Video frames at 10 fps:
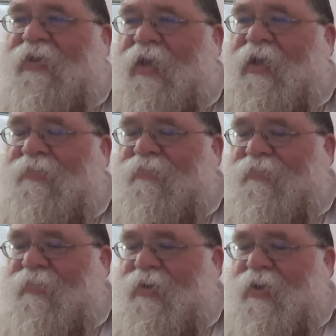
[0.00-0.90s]
a name.
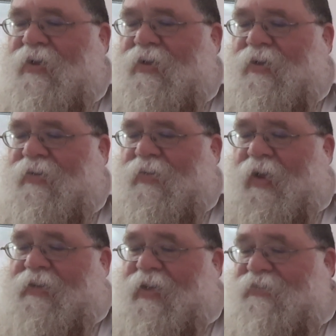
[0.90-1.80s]

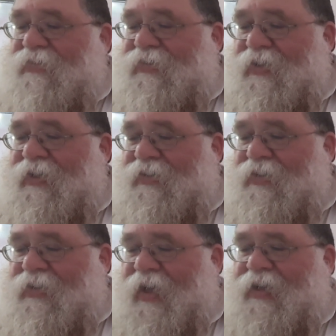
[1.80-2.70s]
And as we'll see in
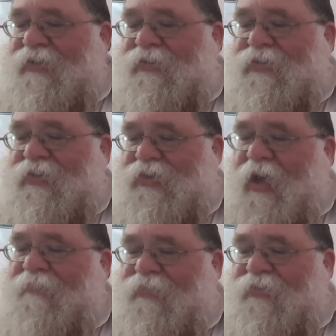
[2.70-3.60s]
today's
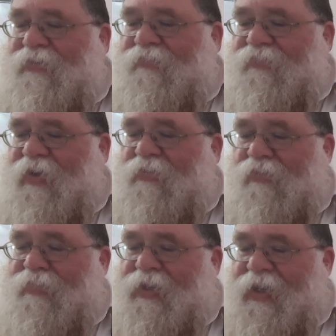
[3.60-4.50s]
chapter that will
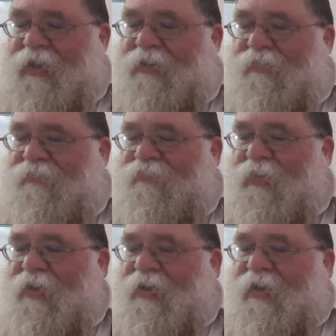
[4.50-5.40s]
begin,
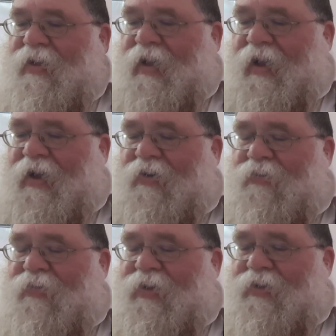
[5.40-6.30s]

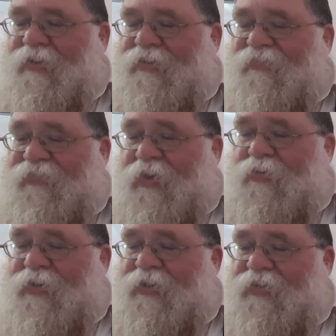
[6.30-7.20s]
how the
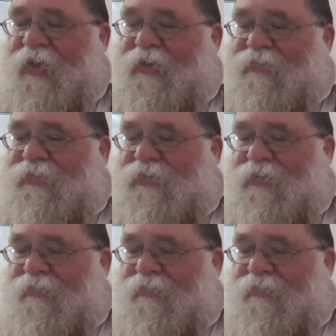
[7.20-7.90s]
flow continues.